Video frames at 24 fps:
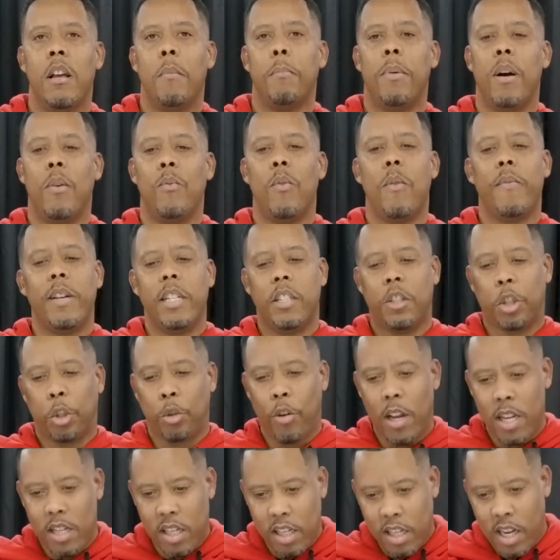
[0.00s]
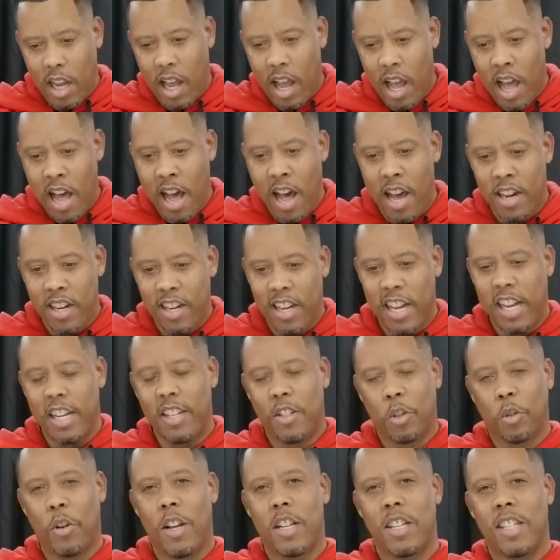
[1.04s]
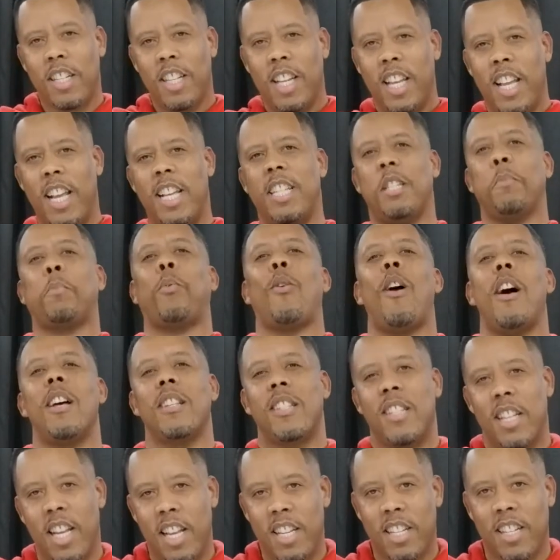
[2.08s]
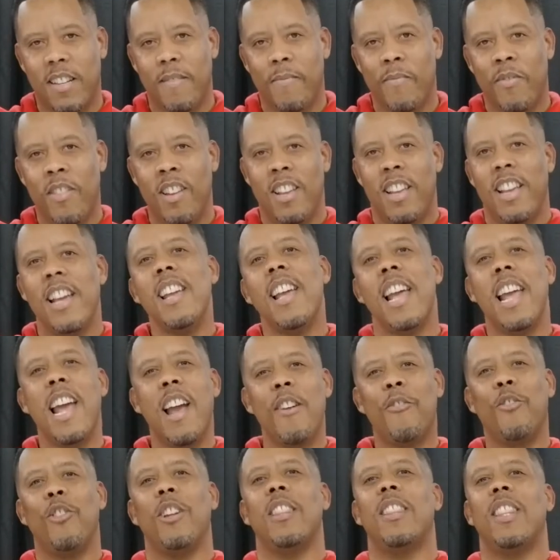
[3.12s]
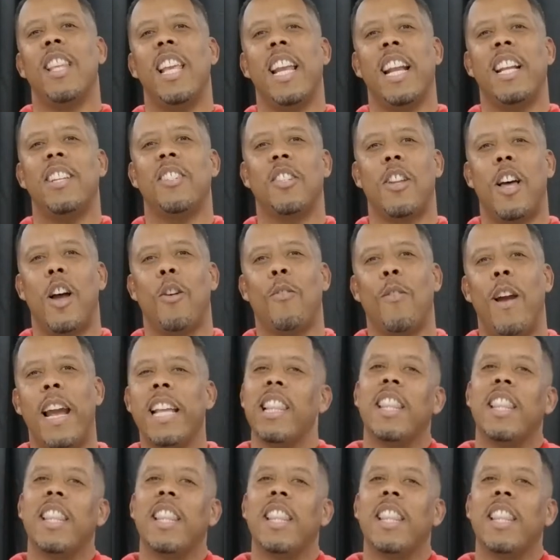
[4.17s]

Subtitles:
But when we trust God and trust his process, everything is all right.